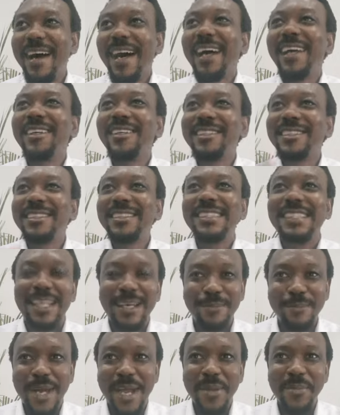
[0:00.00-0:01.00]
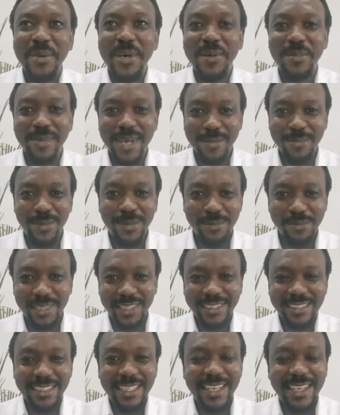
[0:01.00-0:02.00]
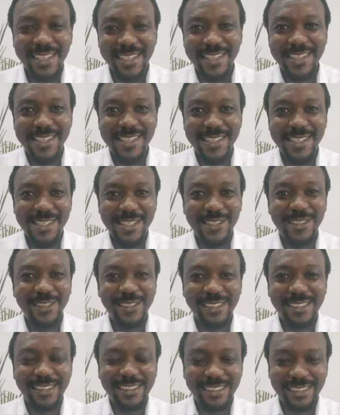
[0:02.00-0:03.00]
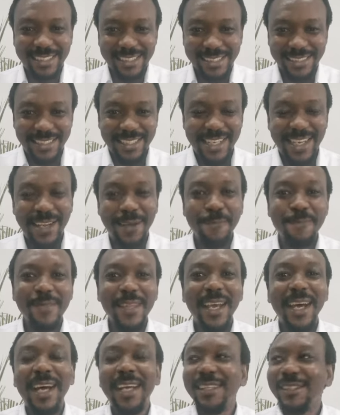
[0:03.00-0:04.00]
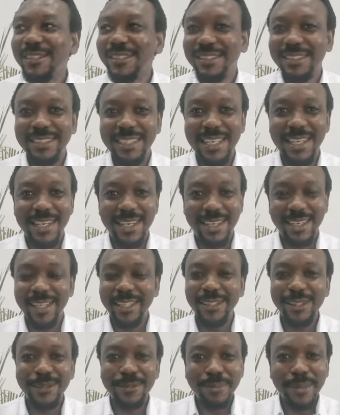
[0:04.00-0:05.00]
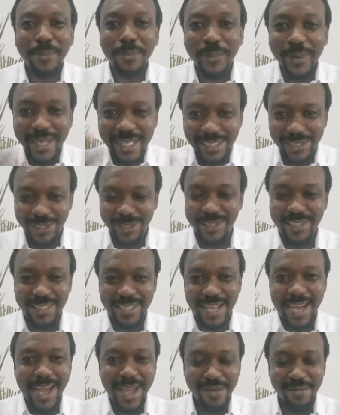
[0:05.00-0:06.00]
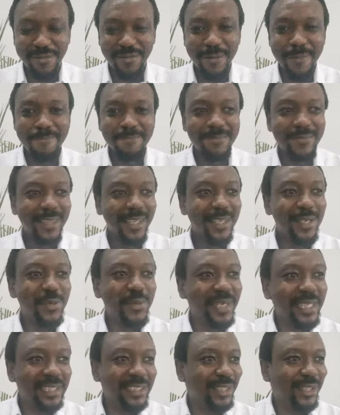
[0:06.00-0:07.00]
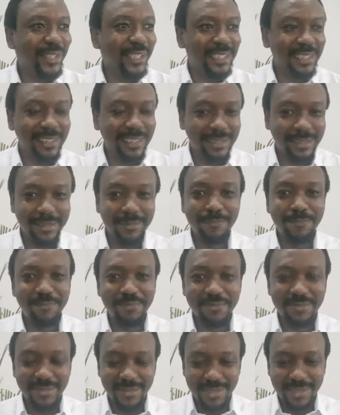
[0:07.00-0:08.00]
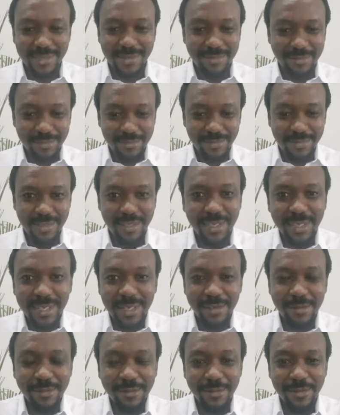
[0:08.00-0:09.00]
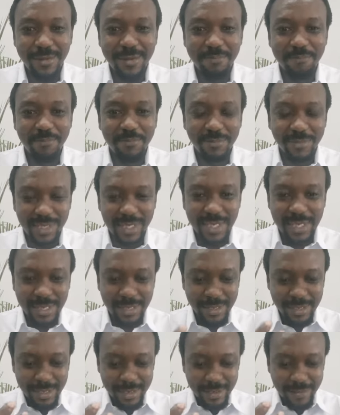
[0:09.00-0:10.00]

I used to tell my mom, my mom is 80 years old this year. I used to tell her that you people enjoyed life. You enjoyed the the